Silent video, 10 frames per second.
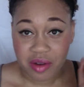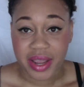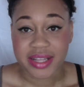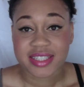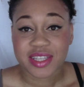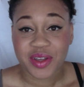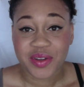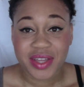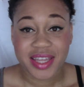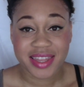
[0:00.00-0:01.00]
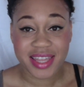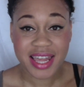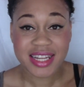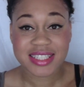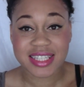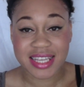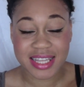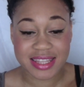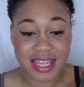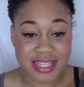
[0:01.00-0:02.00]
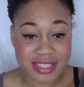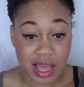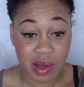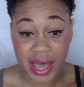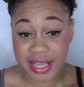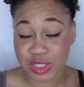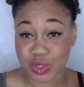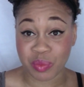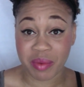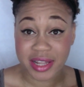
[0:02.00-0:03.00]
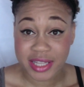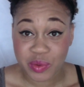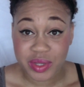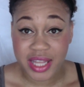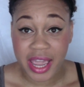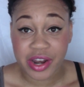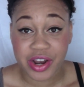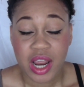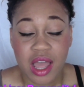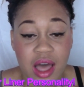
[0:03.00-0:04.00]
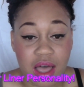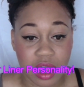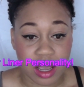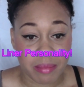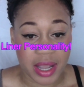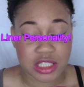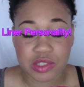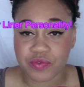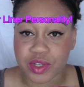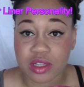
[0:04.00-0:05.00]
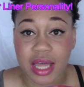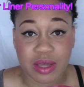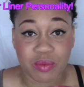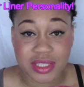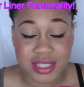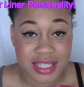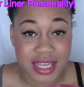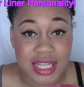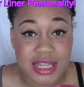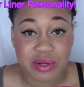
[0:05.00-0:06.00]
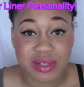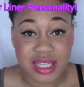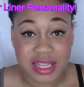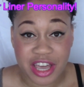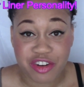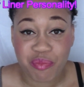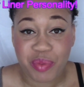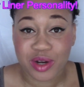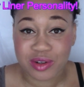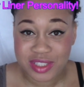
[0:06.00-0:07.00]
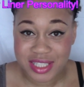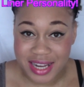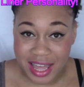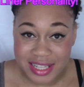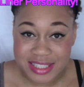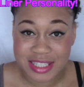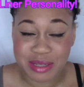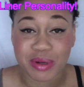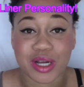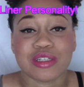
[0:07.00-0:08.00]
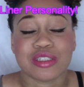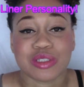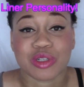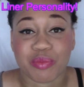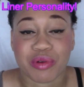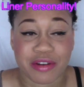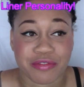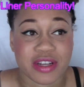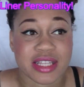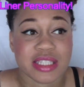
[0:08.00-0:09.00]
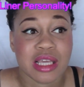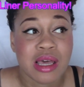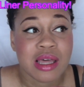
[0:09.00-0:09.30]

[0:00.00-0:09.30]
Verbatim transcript: Alright, so that is it. That is how I do my liquid liner. Um, I just feel like, once again, there is a lot of personality, personal preference